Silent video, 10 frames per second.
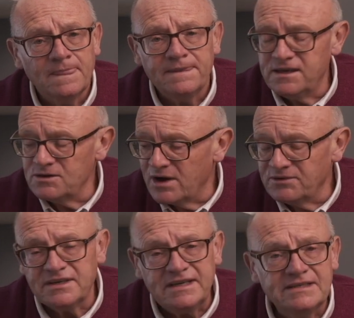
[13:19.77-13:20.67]
You won't
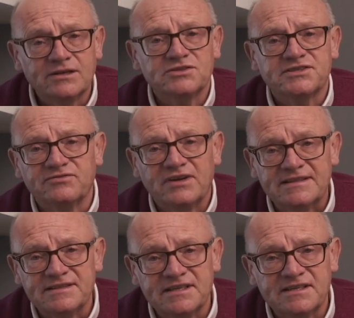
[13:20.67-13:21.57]
need lots of
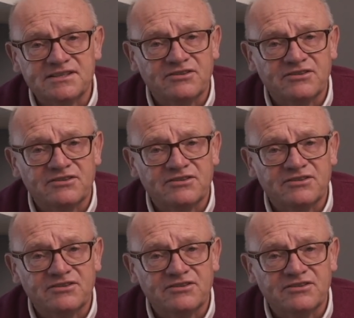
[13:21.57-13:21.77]
lenses,